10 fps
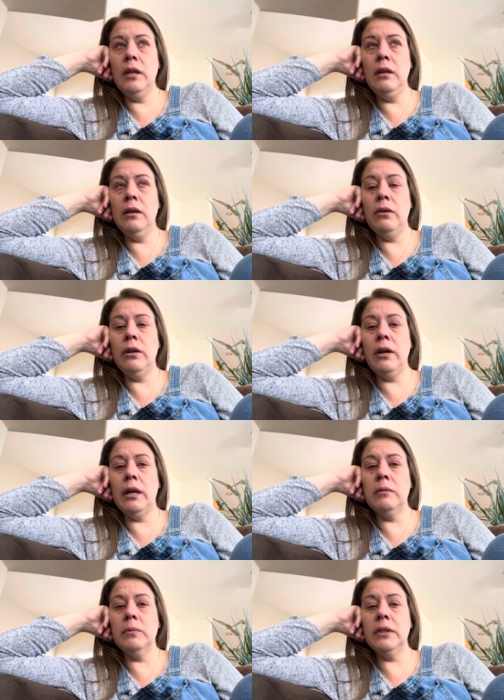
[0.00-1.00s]
You know, your
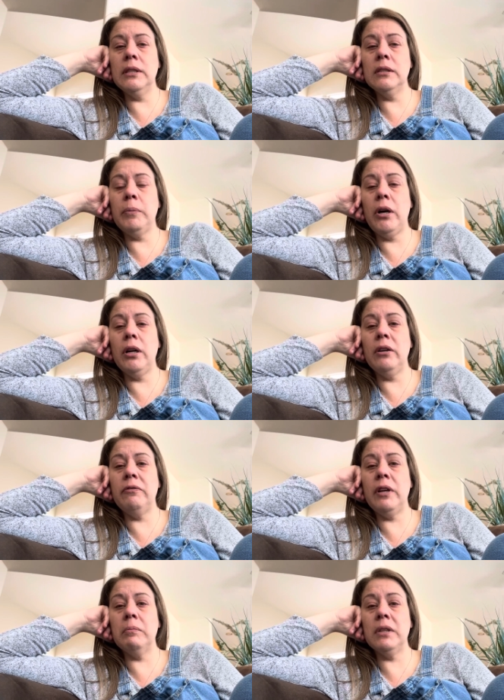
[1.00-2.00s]
animal is part of your
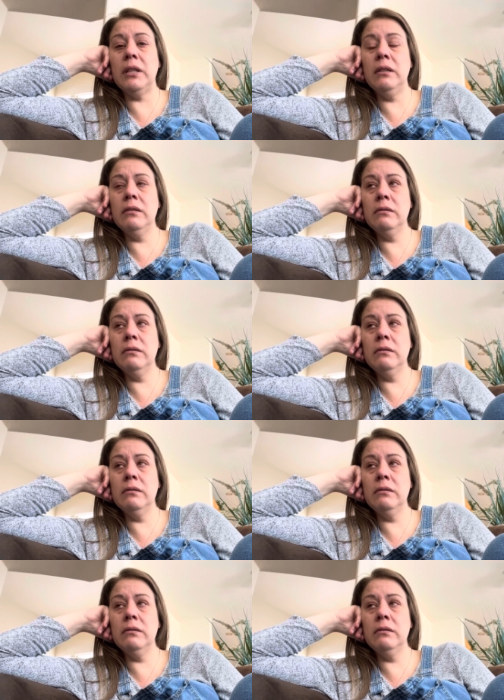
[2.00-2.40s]
family.